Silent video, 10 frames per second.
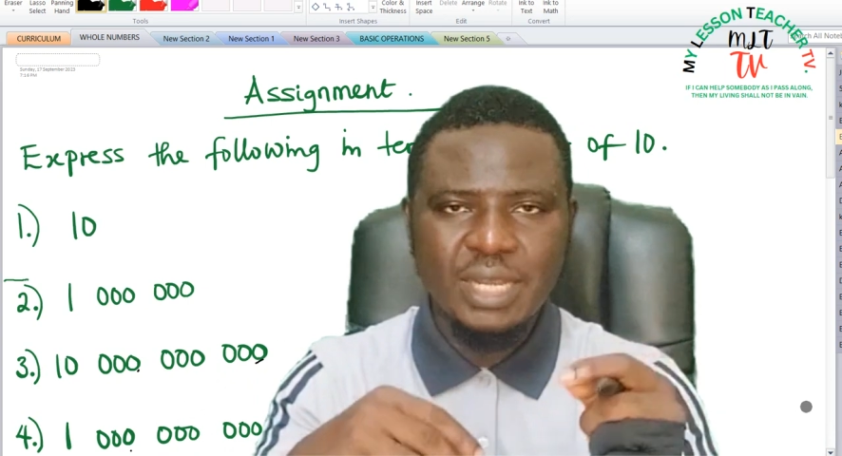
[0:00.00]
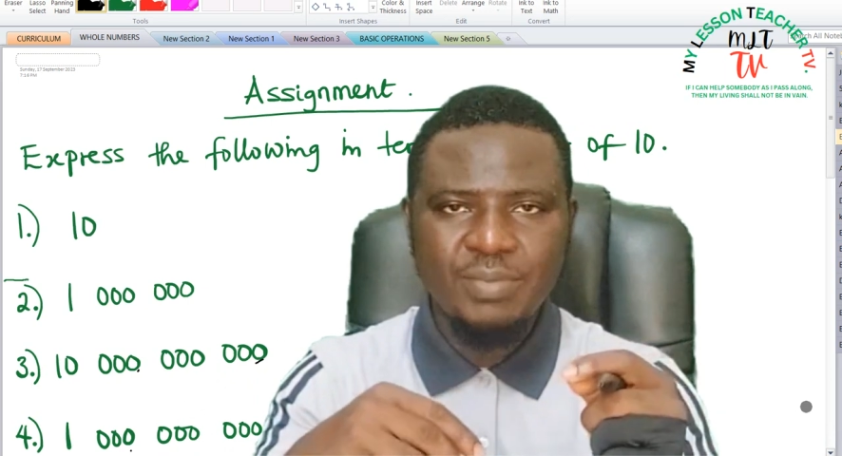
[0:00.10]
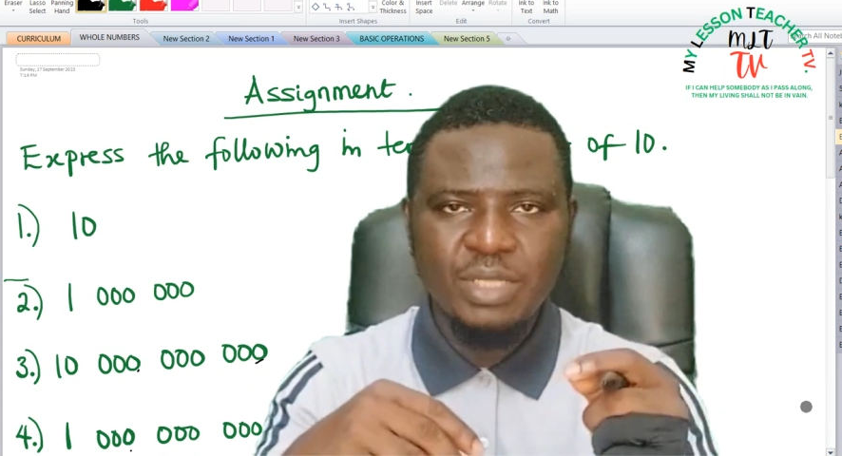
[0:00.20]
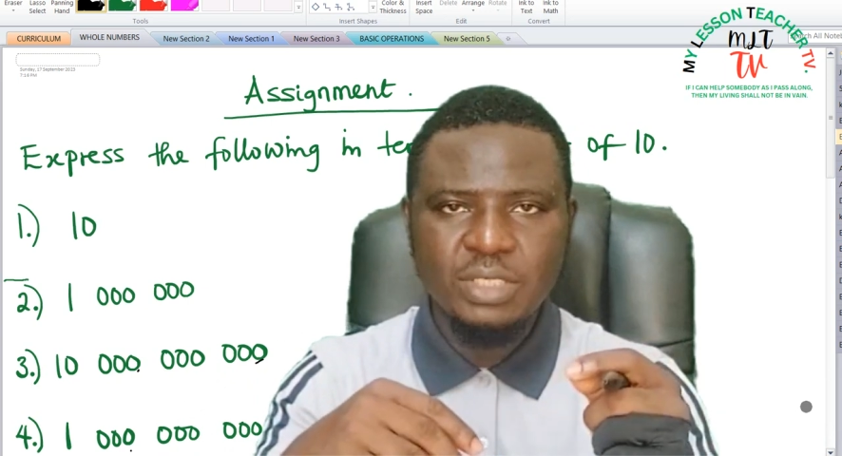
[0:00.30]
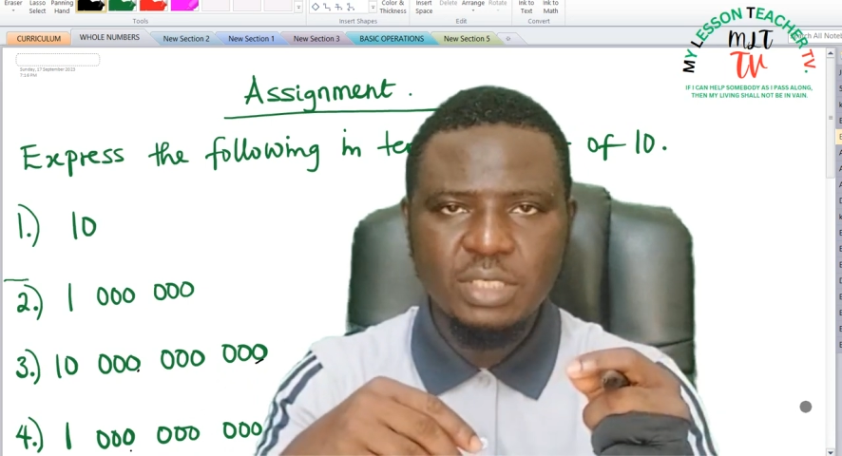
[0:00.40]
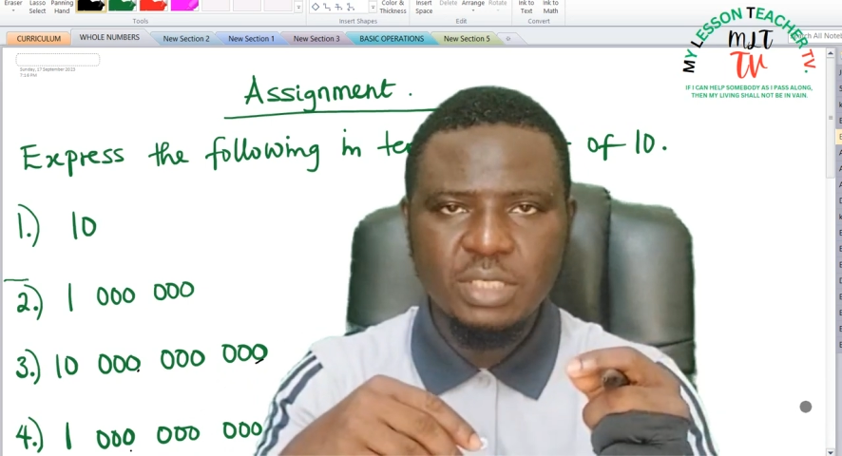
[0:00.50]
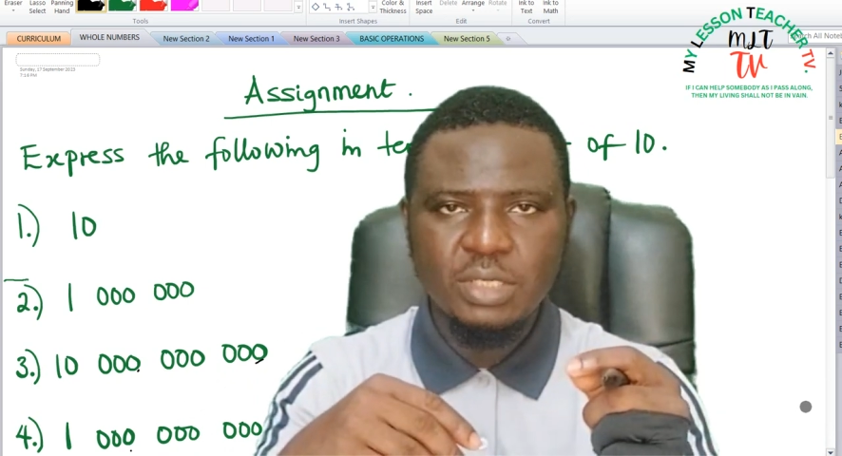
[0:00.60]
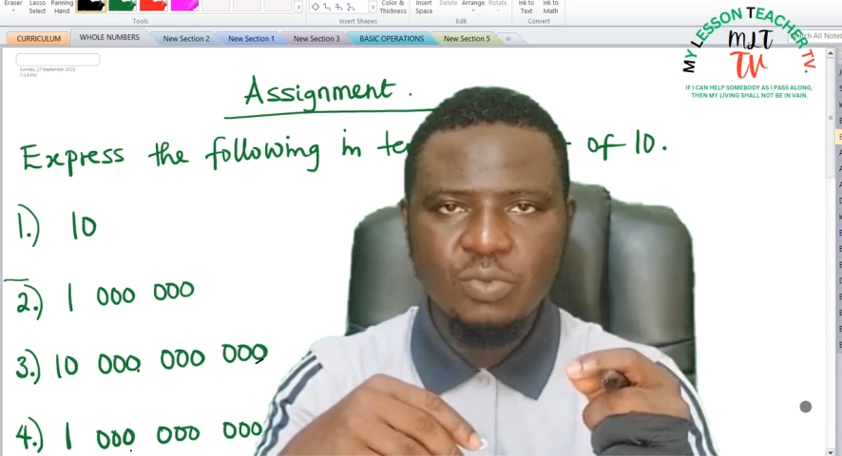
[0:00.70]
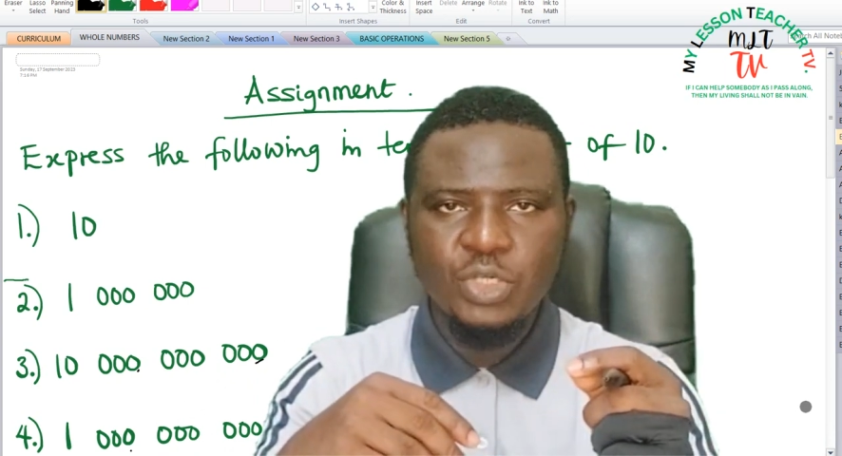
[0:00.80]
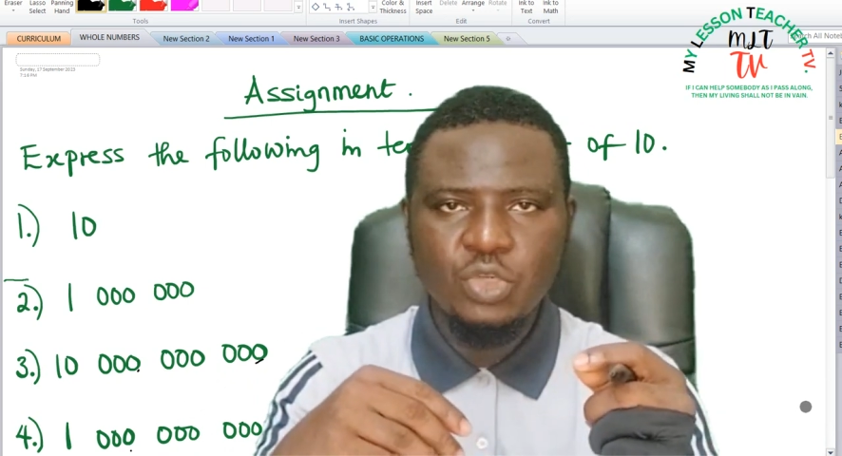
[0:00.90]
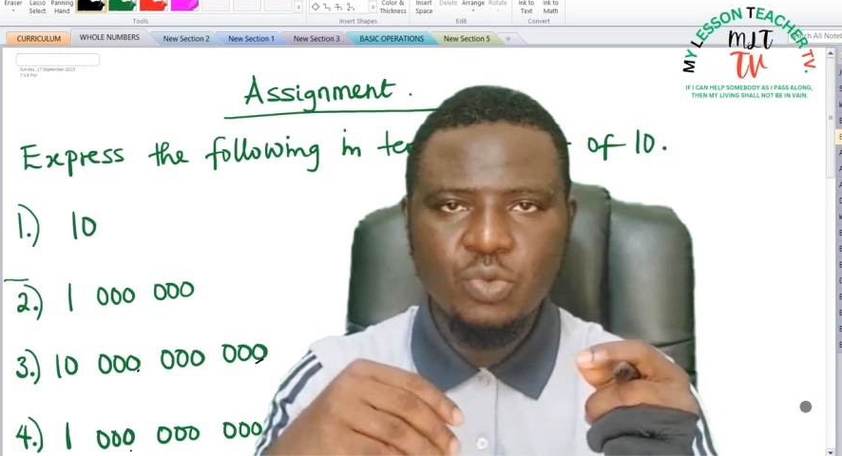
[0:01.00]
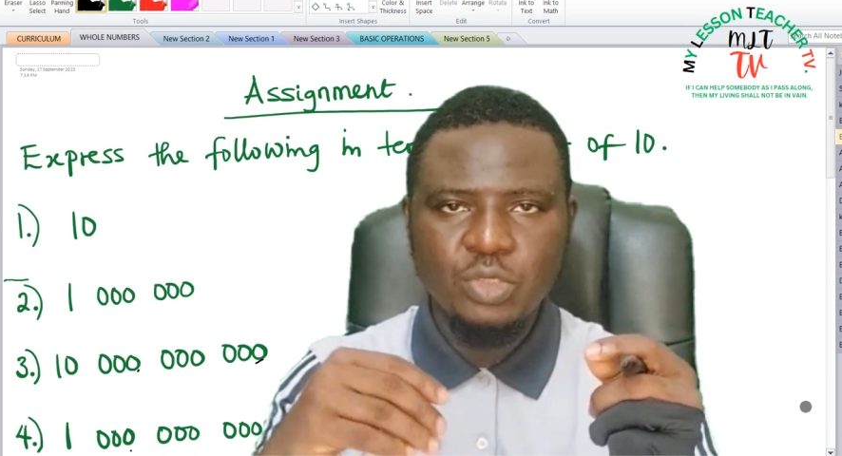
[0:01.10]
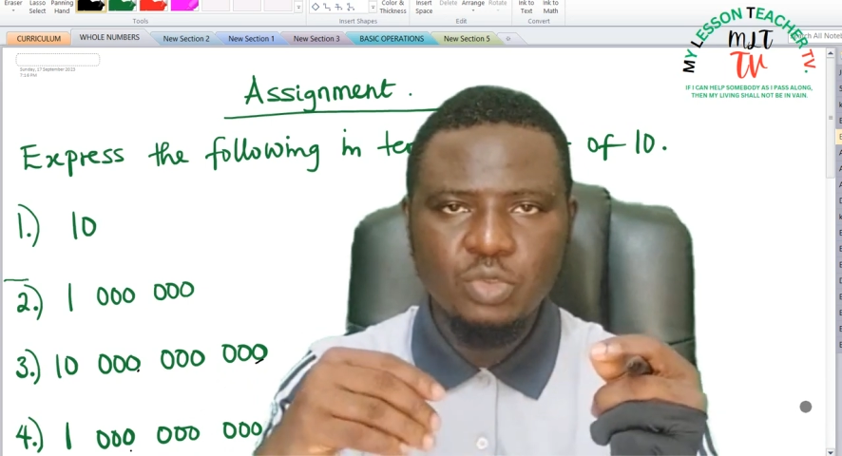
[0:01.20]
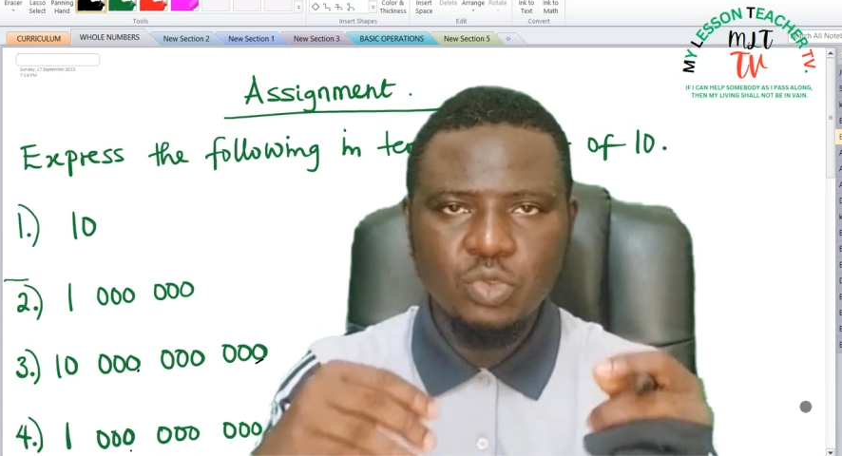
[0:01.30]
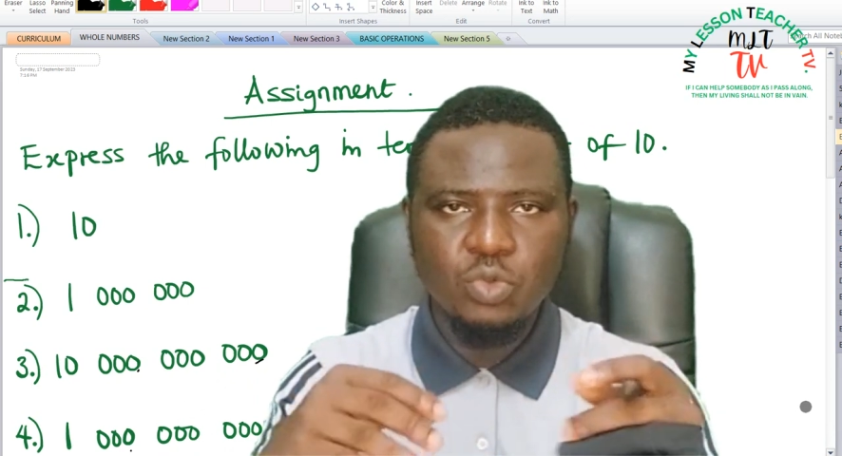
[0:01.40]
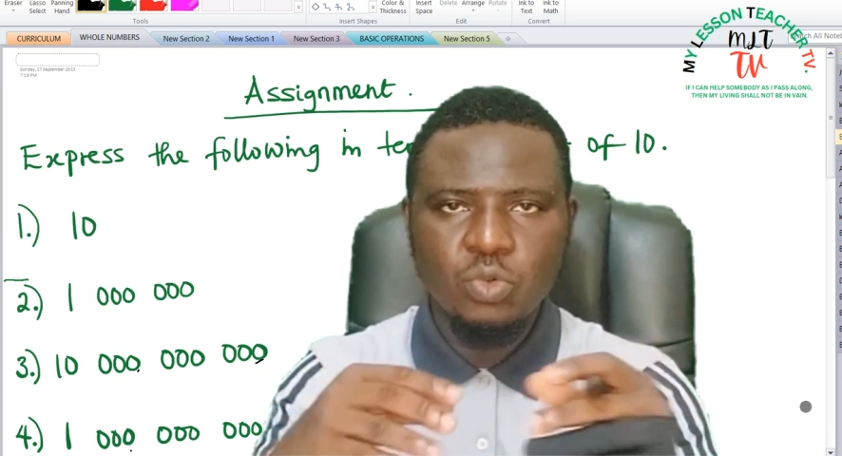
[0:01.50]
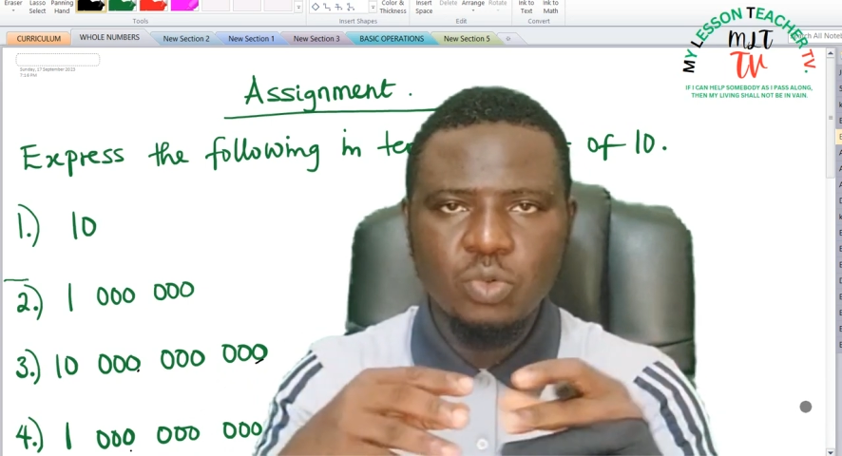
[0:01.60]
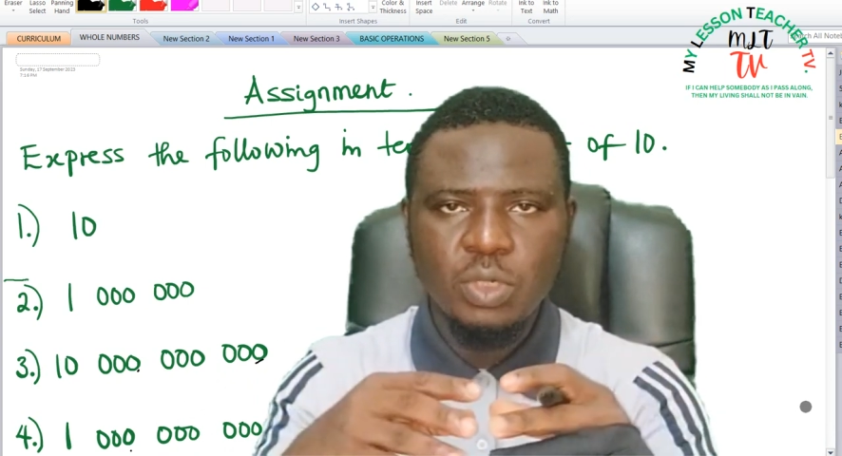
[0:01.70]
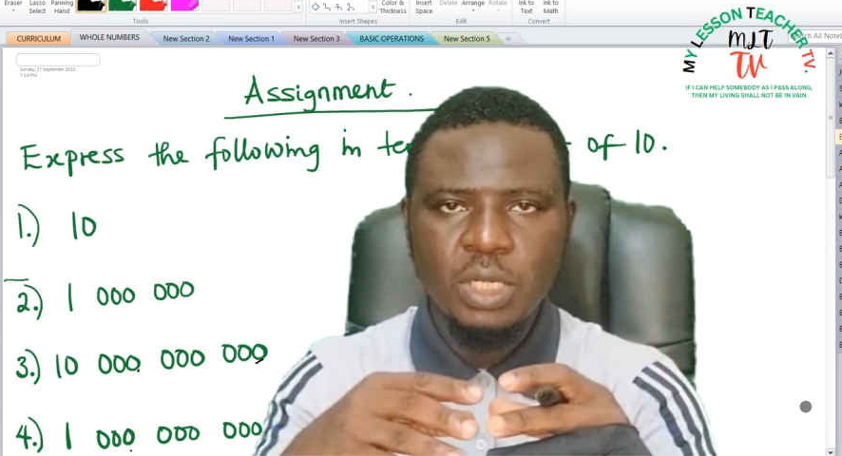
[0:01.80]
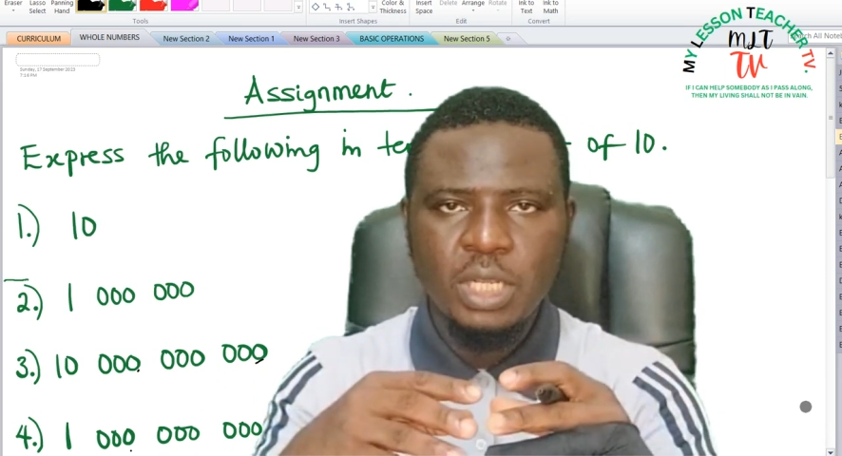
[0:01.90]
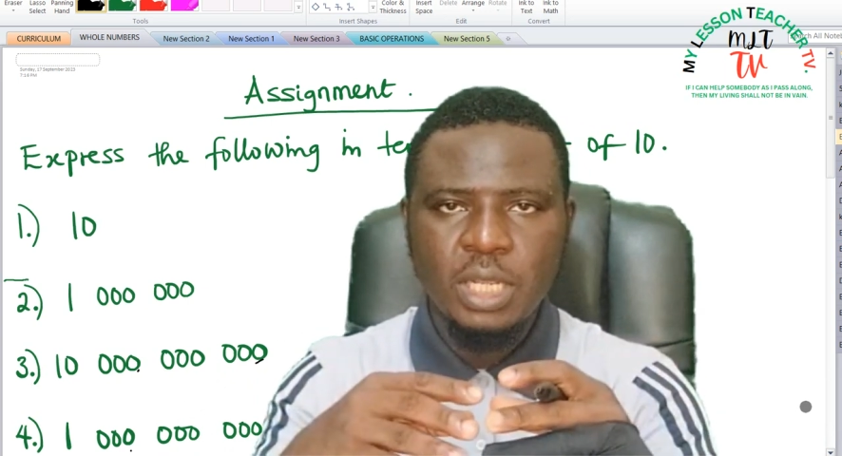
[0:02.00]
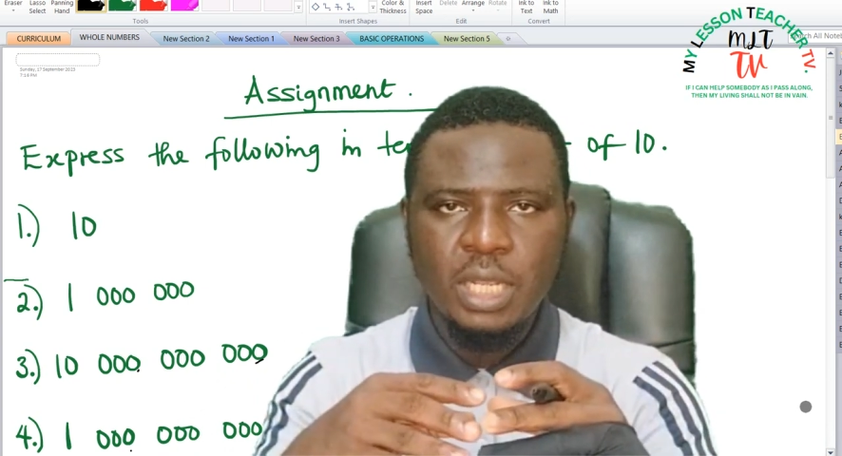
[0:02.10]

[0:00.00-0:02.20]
to the assignment which you were to do.